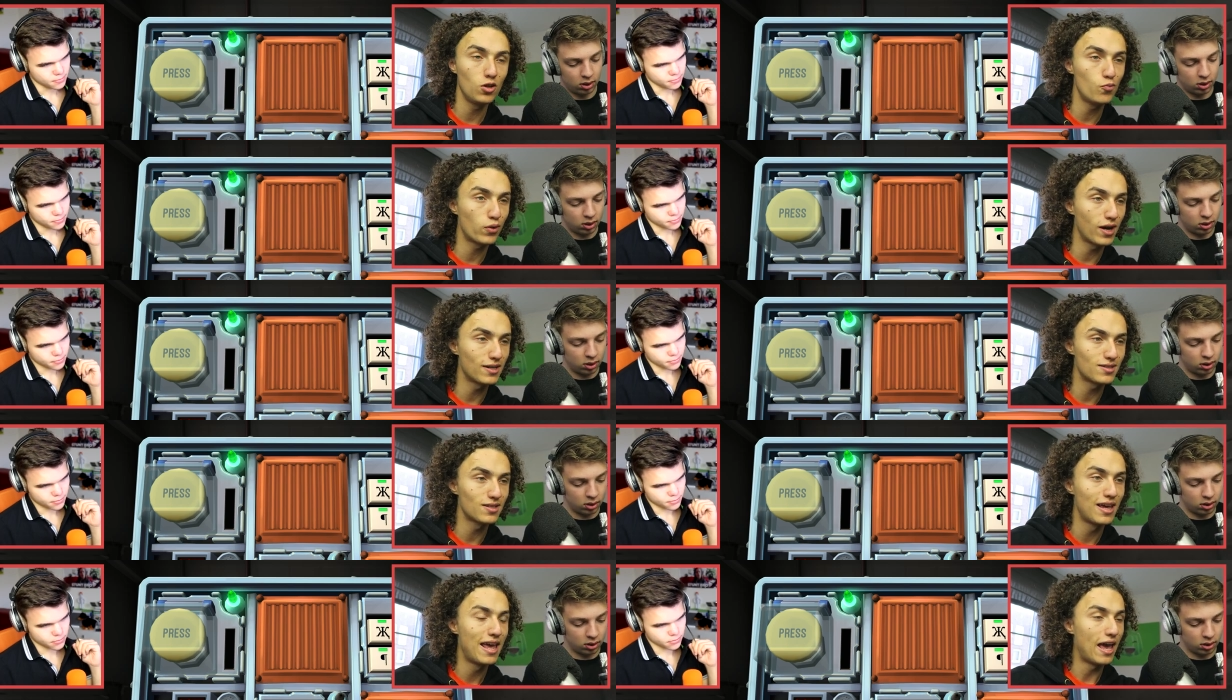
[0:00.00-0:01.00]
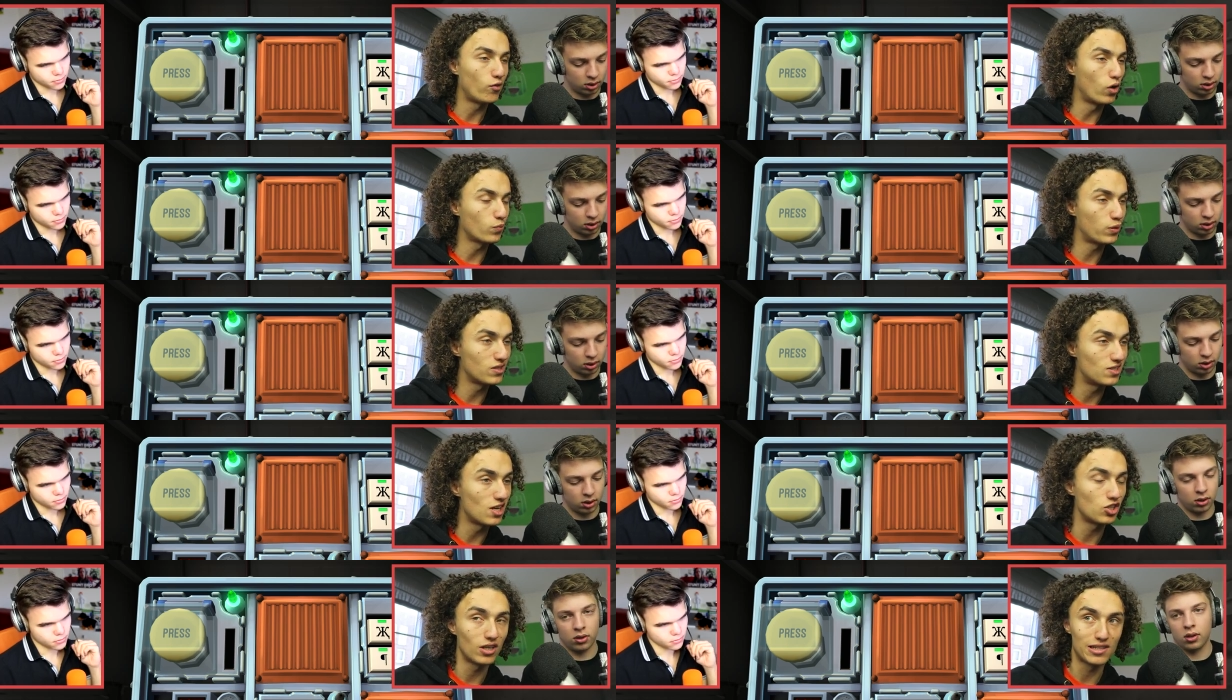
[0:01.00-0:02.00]
Speaker 1: you press and what
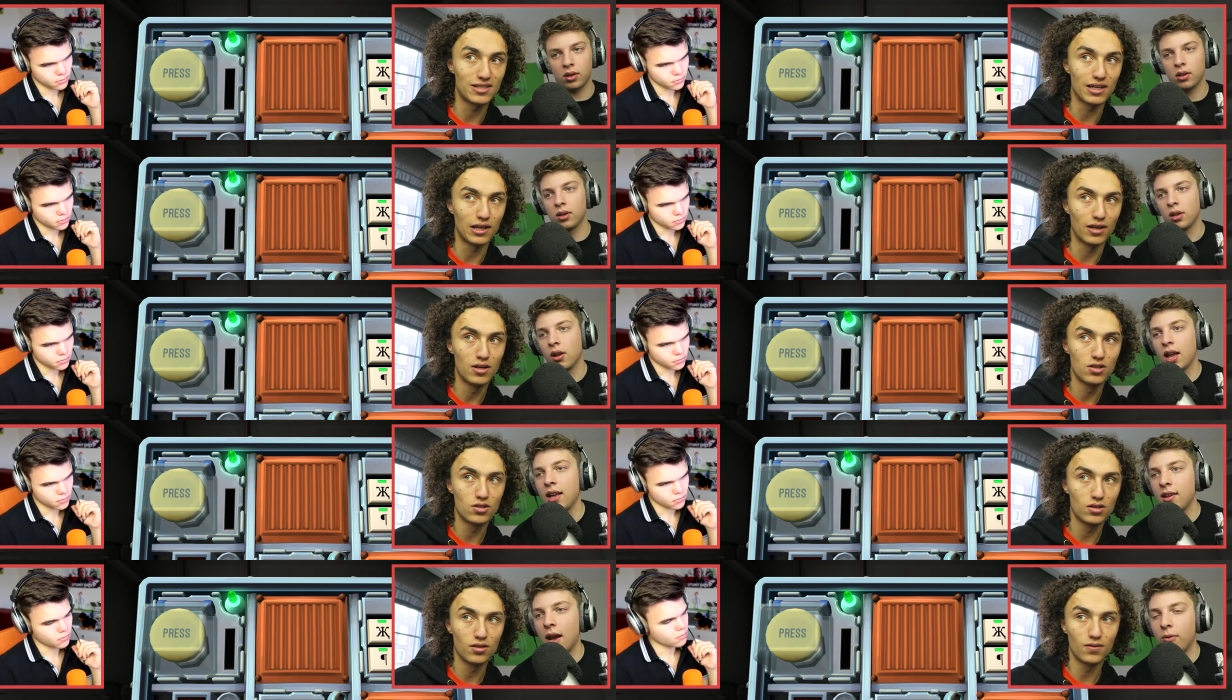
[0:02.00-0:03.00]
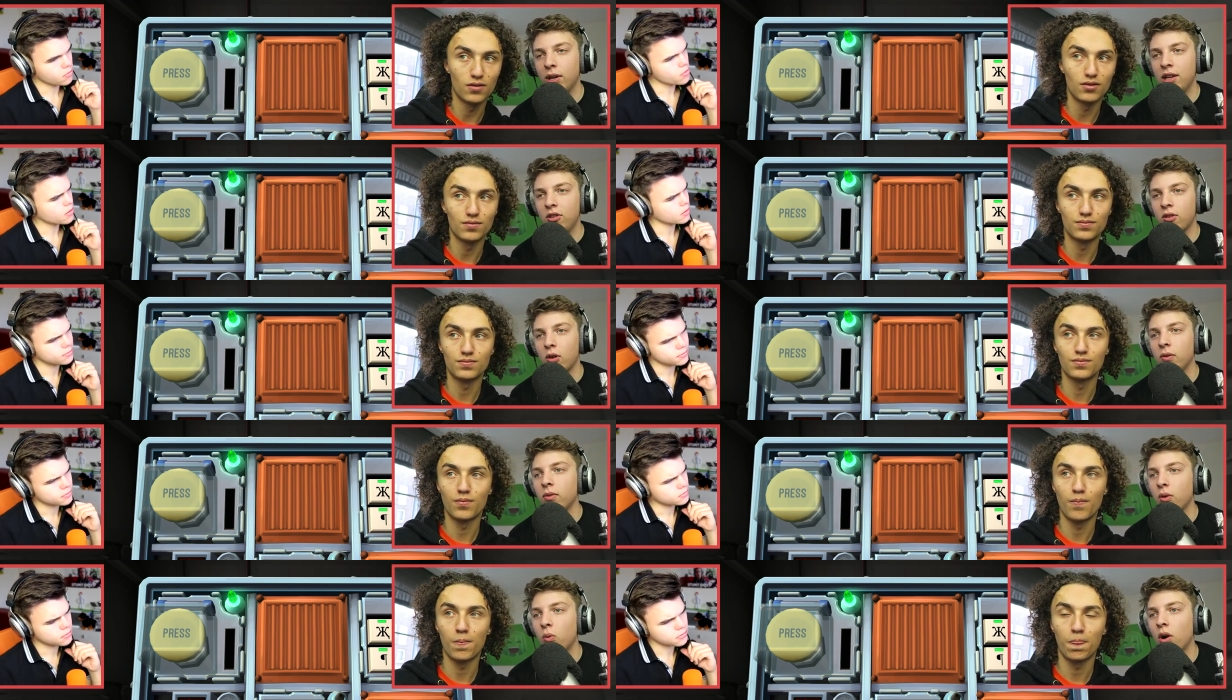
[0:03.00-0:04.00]
position it's in. Okay, yeah, we need you. To, so,
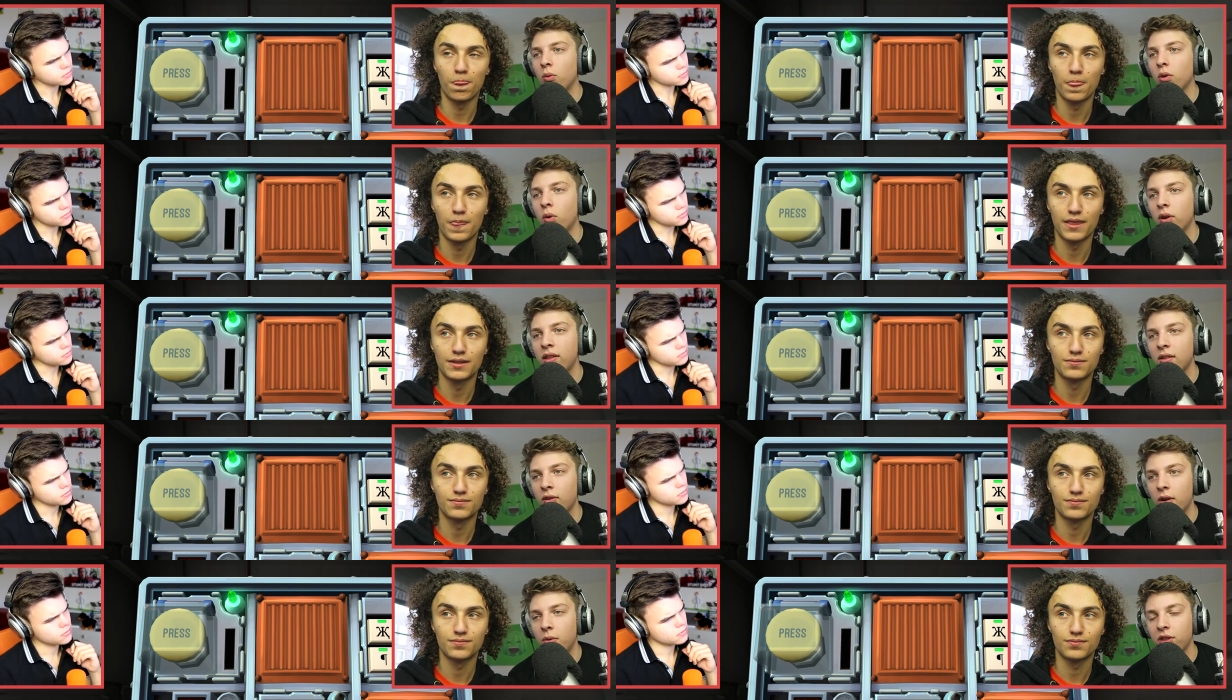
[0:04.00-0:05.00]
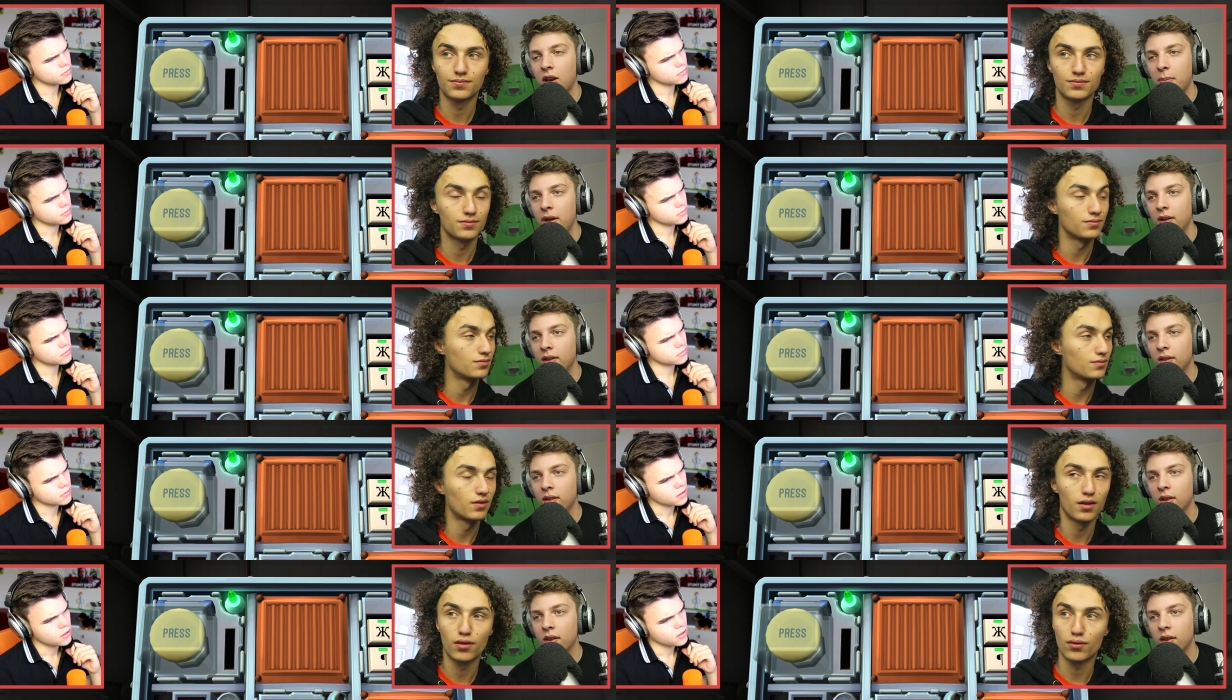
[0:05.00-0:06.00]
so
Speaker 2: what, what, what is it? Sorry, what's the number?
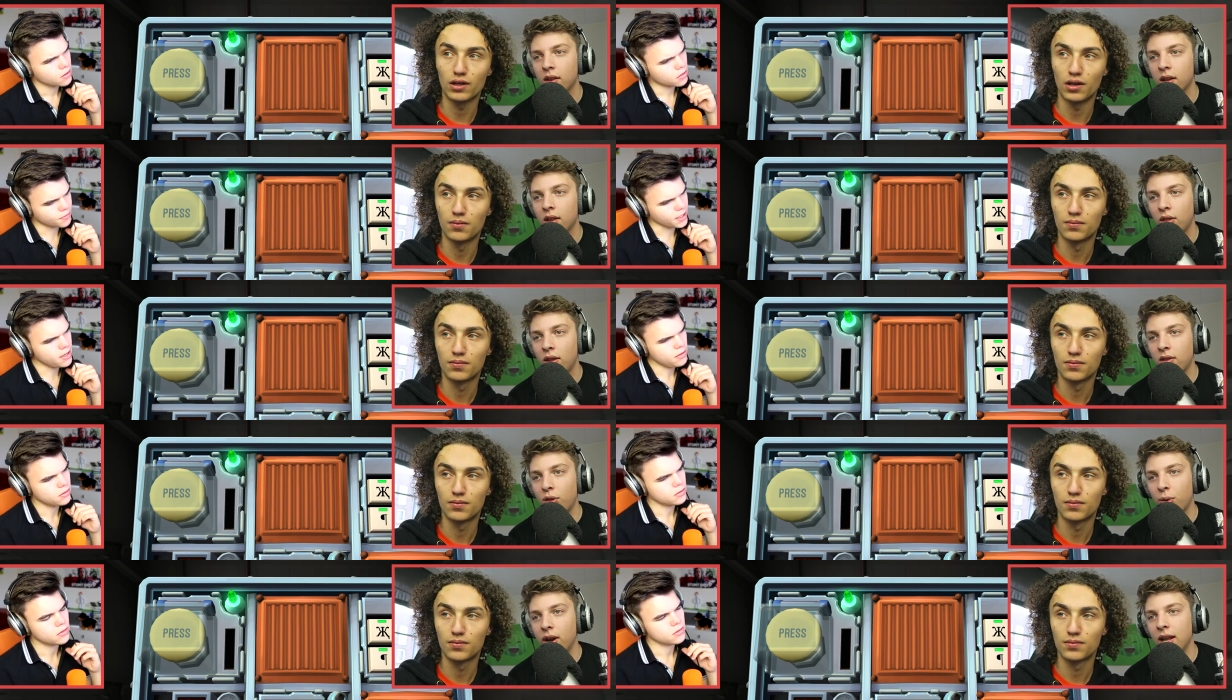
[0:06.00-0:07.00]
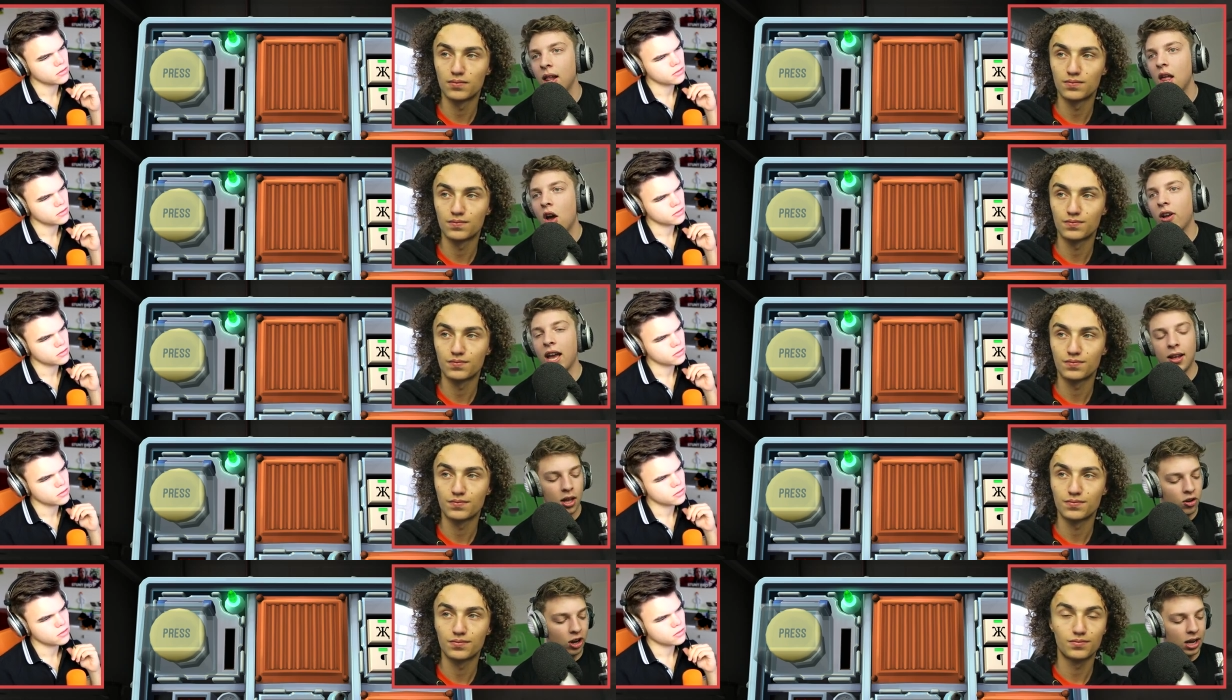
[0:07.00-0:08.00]
Three. Three. It's a three. Okay,
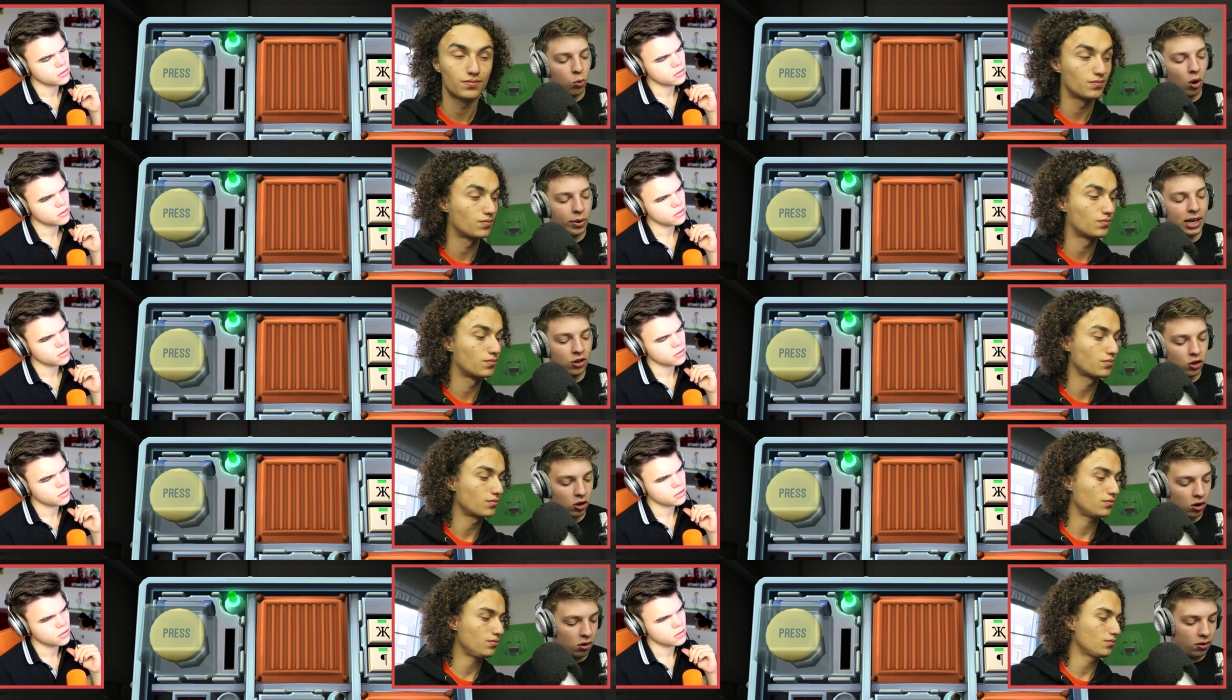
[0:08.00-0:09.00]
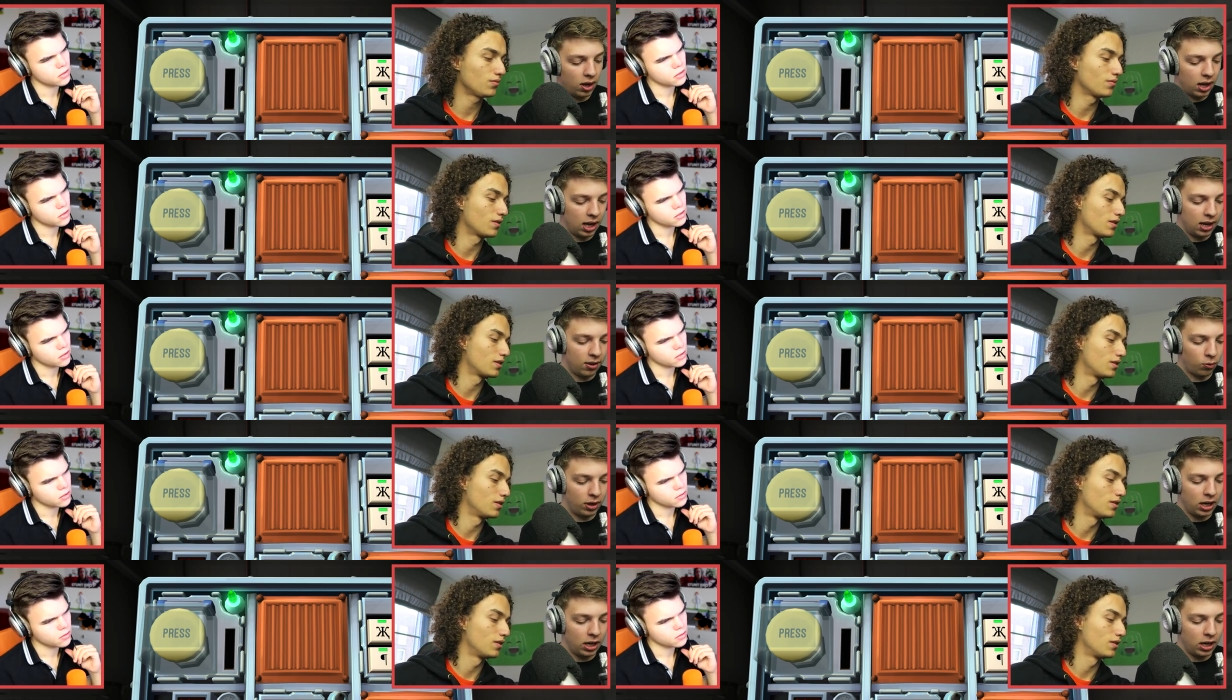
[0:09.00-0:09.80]
Jelly, what we need you to do is we